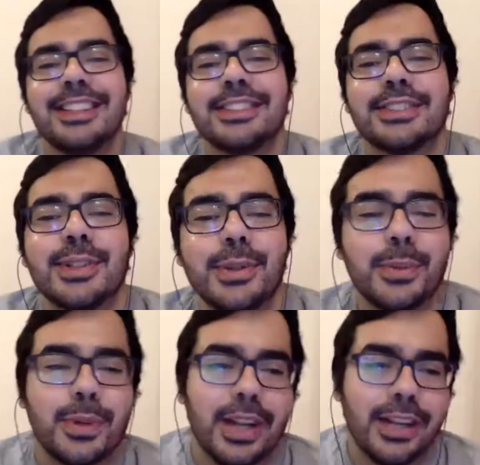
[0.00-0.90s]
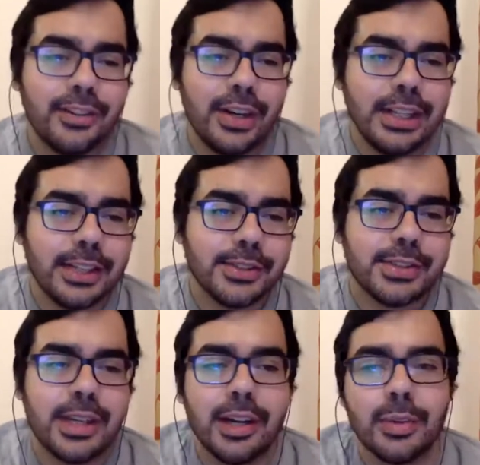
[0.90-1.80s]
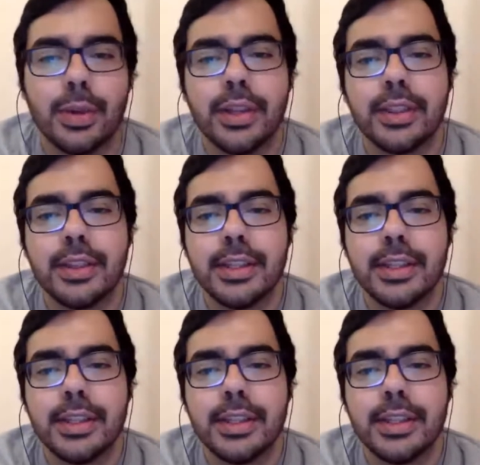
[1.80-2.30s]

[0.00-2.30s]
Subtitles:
So what I'd really like to start with